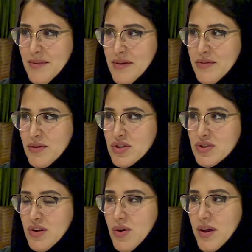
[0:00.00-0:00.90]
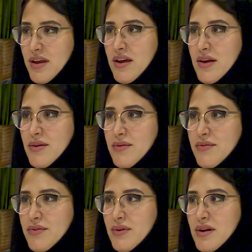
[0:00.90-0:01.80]
My future. Okay.
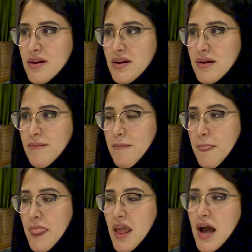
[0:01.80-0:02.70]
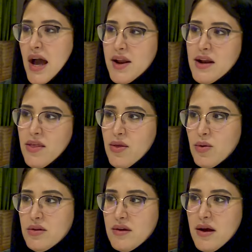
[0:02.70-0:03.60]
If I really
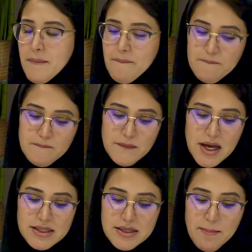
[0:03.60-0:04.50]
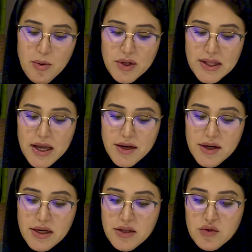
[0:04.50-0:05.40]
thought at some point I
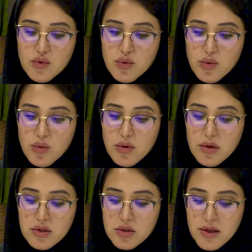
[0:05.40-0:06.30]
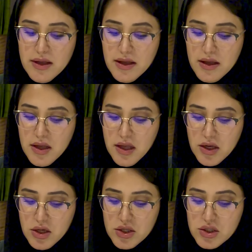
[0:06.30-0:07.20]
really need to
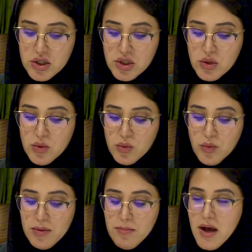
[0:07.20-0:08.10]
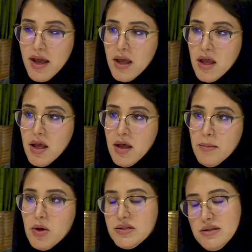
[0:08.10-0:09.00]
continue with my...
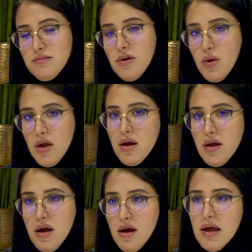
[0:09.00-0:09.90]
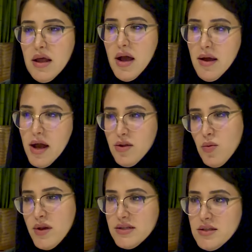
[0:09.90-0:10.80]
Because, okay, I
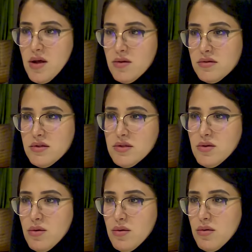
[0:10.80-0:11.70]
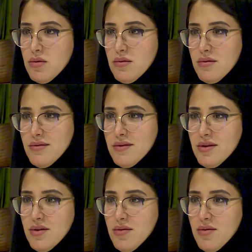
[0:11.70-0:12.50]
don't want to sound so, you